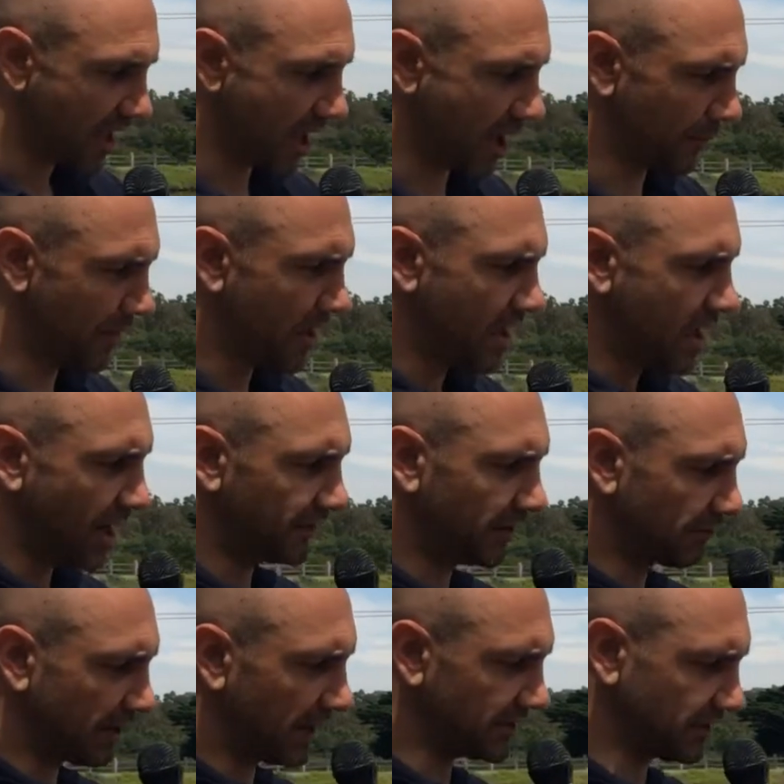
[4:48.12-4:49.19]
And
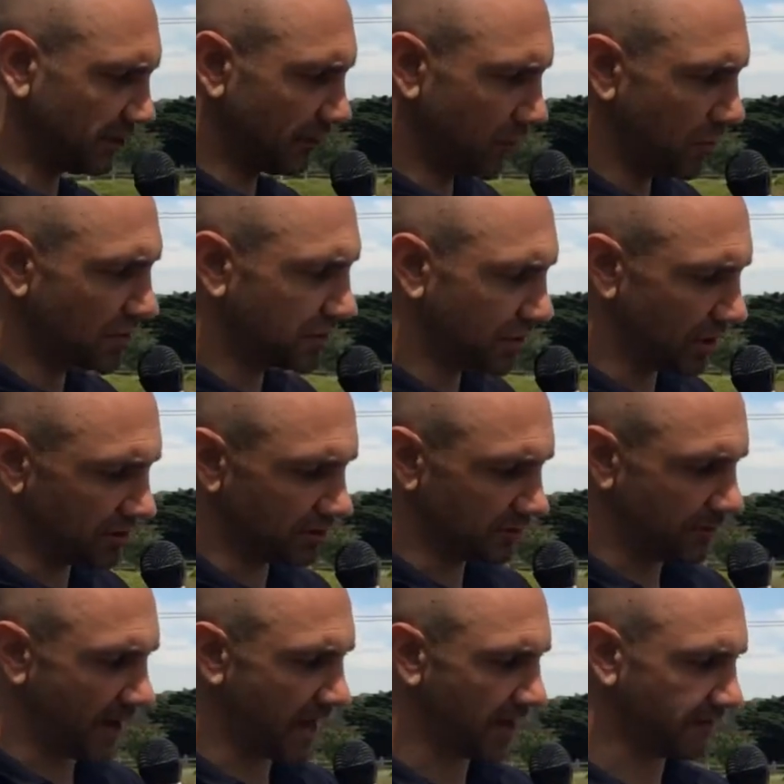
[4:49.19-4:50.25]
the reason more dots
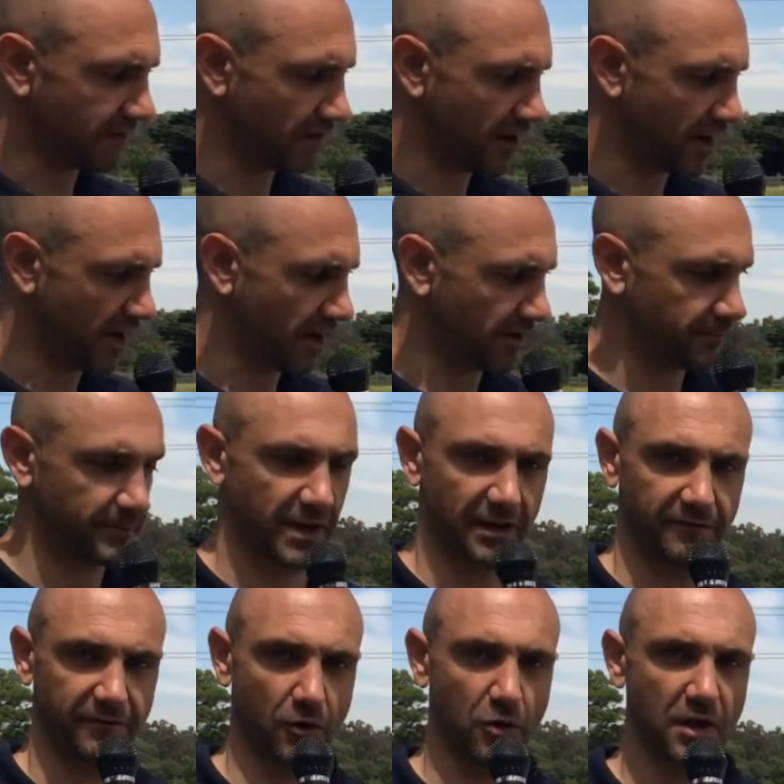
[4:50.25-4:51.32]
make for a
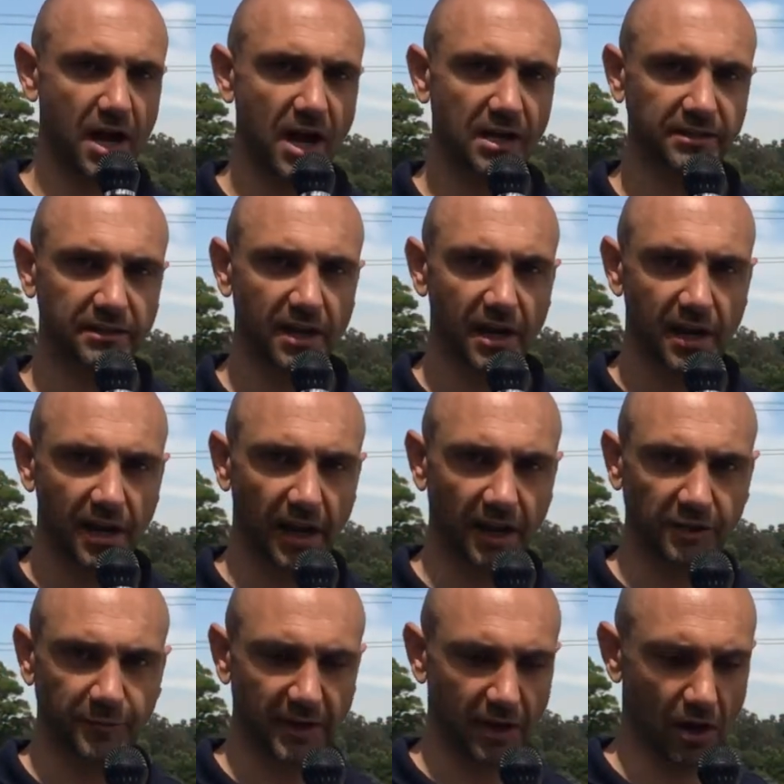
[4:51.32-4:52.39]
better forecast
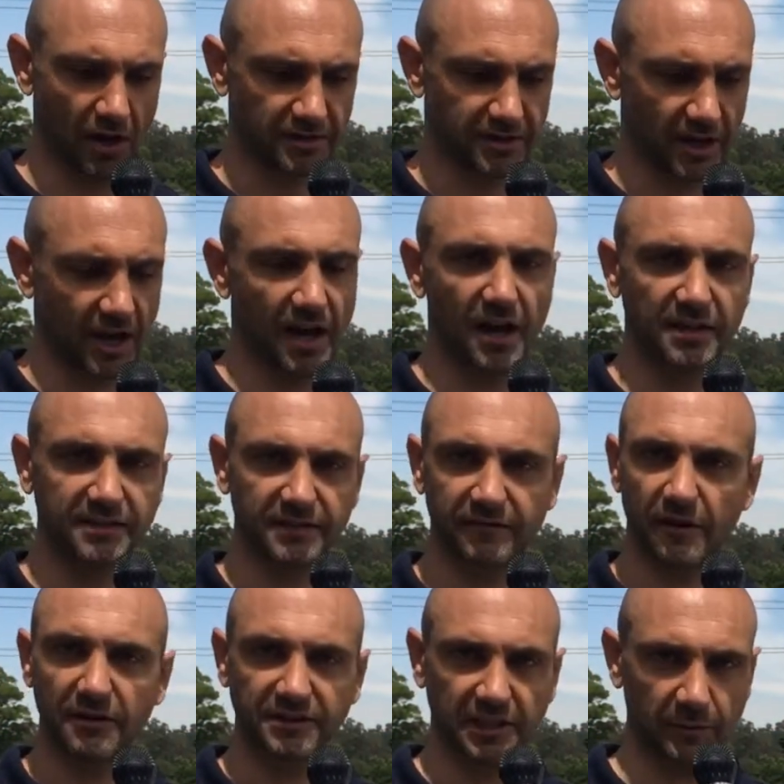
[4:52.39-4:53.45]
is because it's
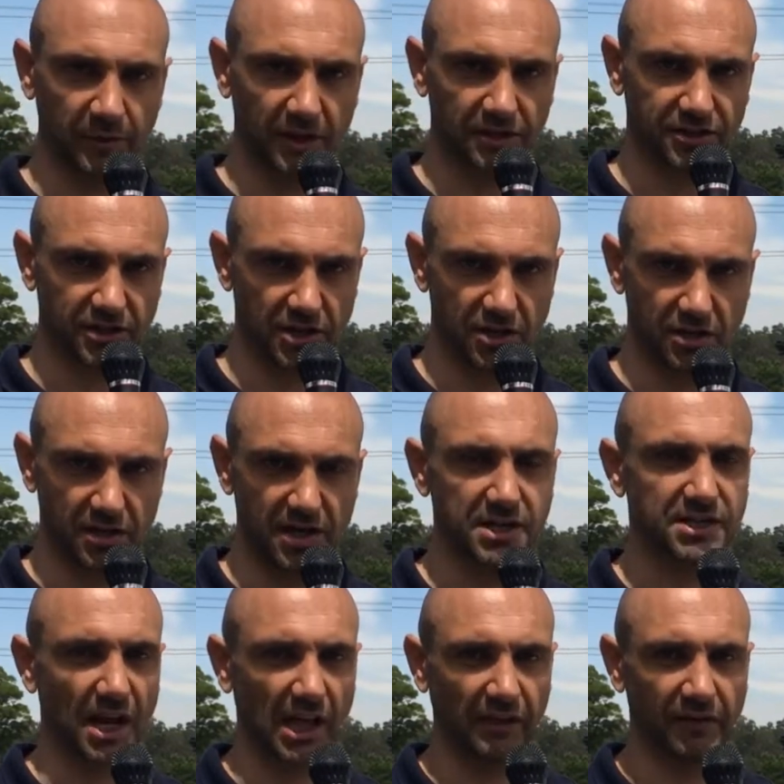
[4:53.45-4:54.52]
very similar to
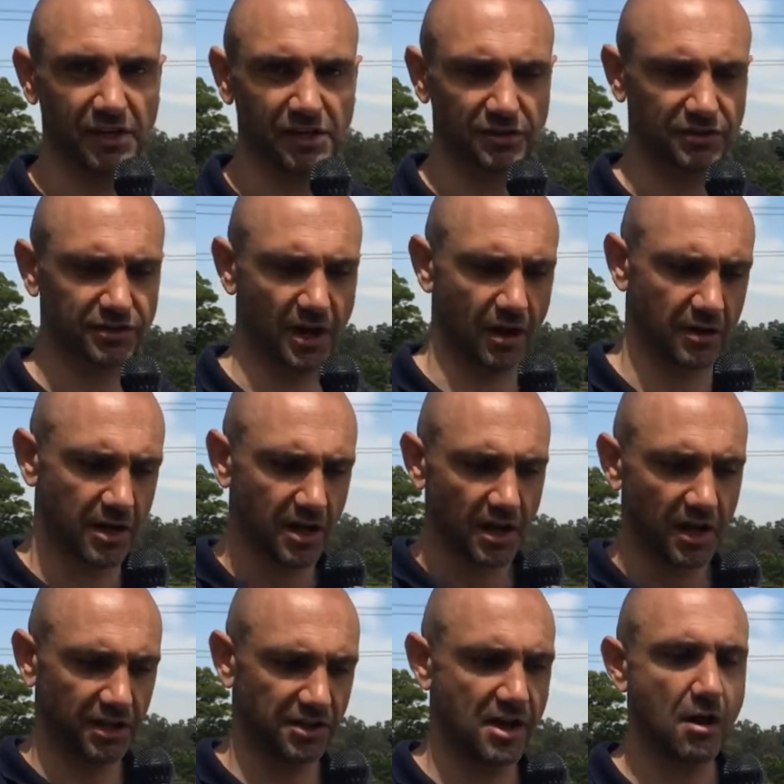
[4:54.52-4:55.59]
in television. So
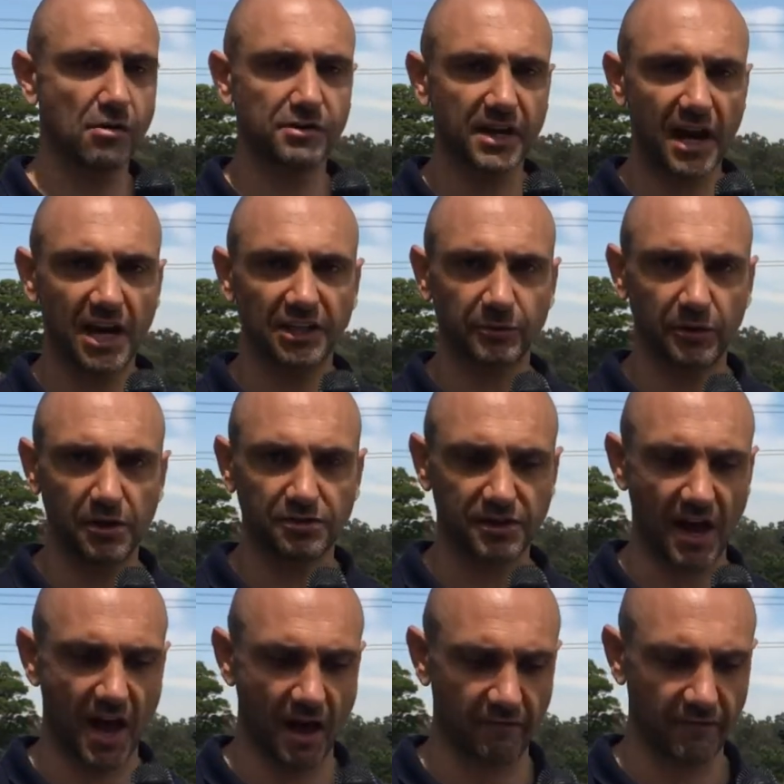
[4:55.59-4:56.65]
in the old days we used
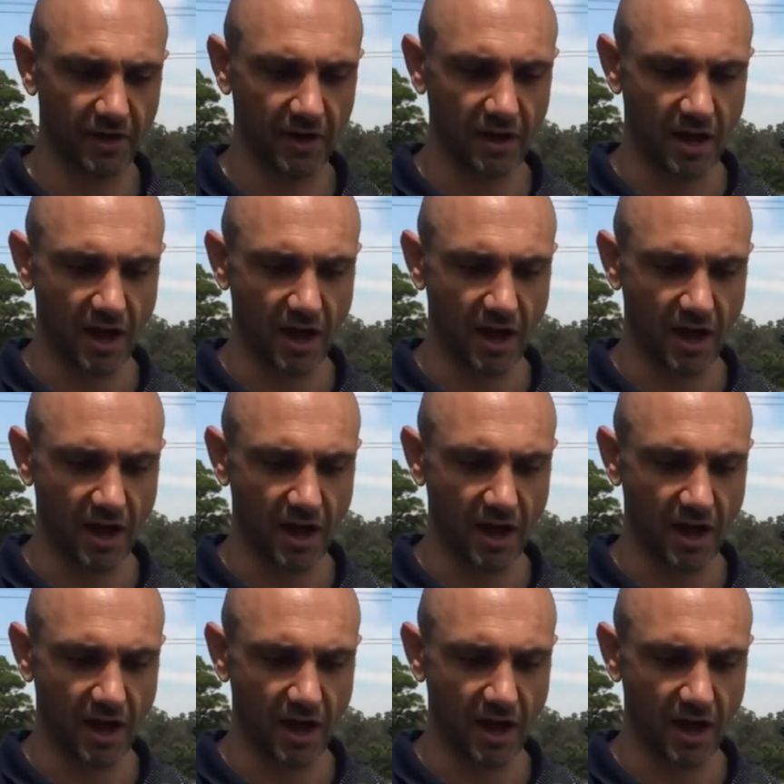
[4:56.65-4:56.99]
to have